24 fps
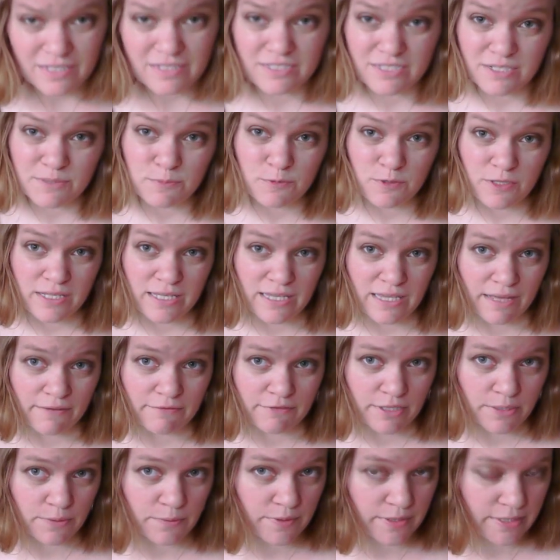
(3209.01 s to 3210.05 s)
some really
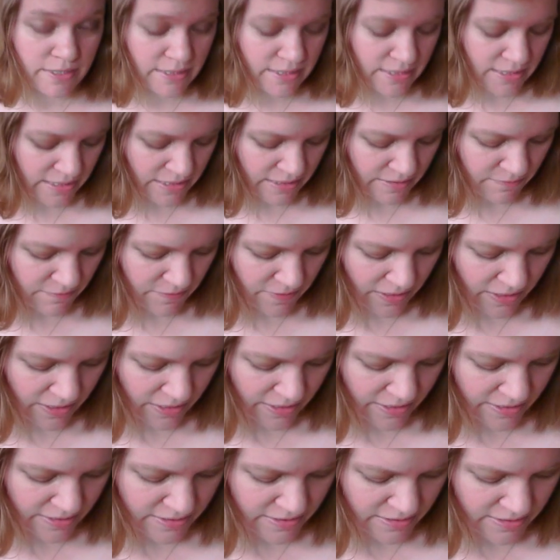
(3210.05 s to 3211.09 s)
lovely ones in
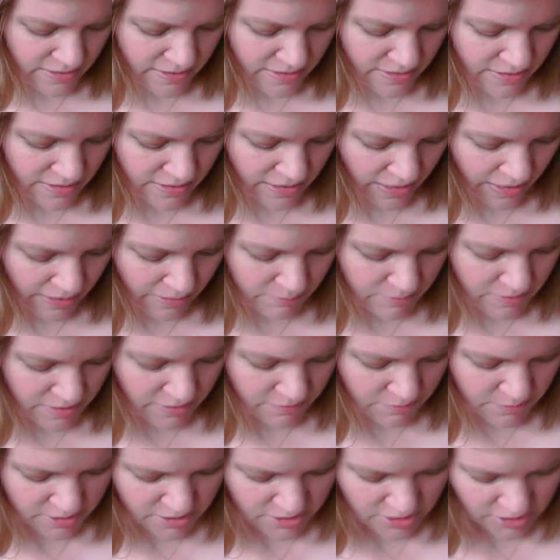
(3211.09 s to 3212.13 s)
various types
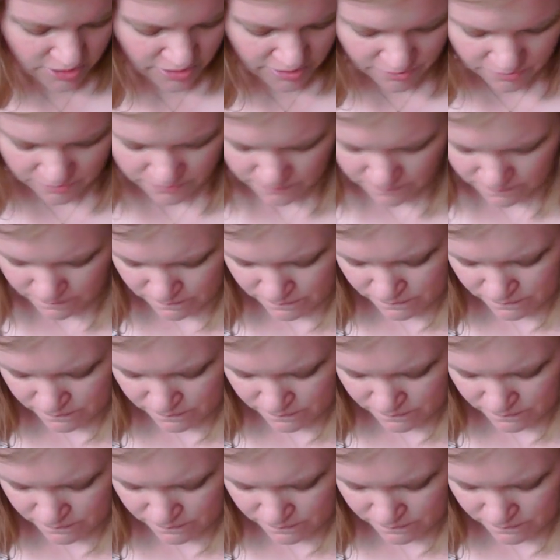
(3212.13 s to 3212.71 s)
of material.